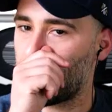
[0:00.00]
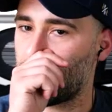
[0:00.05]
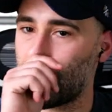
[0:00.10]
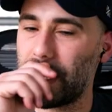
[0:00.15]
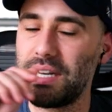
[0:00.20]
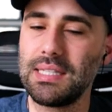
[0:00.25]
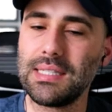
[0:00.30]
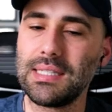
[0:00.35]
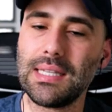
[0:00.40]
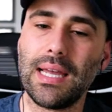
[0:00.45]

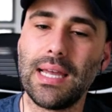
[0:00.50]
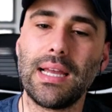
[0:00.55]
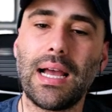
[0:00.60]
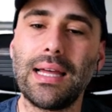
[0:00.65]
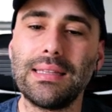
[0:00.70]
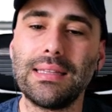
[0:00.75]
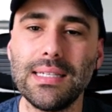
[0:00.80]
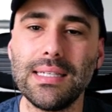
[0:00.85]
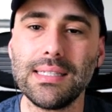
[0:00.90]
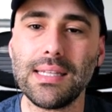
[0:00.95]
And it's like
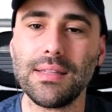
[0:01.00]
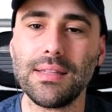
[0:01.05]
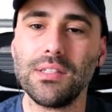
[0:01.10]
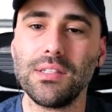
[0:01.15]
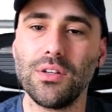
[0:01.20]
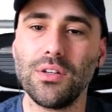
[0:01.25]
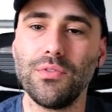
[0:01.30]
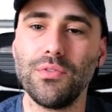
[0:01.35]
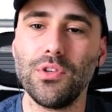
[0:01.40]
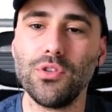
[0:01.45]
at least the
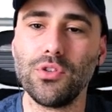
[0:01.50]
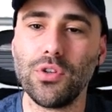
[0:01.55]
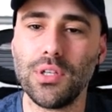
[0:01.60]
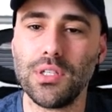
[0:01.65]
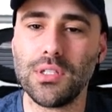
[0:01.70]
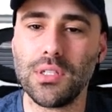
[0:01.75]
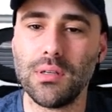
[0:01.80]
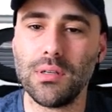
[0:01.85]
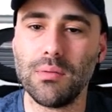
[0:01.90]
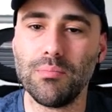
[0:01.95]
distribution
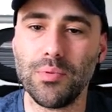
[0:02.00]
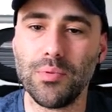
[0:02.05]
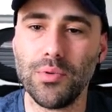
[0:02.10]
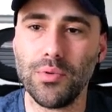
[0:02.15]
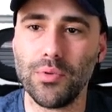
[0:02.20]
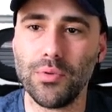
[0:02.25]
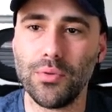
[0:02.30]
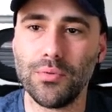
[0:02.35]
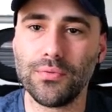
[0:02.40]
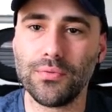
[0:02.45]
is
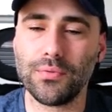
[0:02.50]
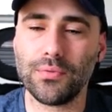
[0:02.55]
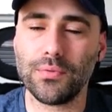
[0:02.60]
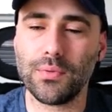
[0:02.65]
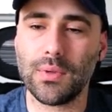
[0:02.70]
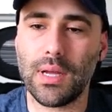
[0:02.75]
improved.